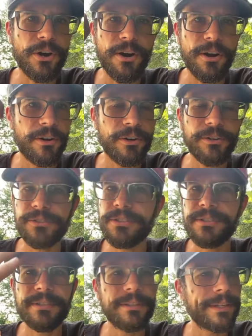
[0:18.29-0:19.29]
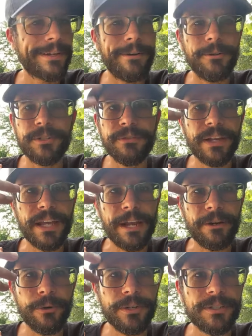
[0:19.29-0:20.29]
arts, so like all different
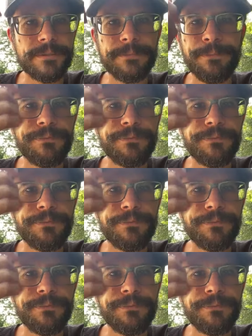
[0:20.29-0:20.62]
categories.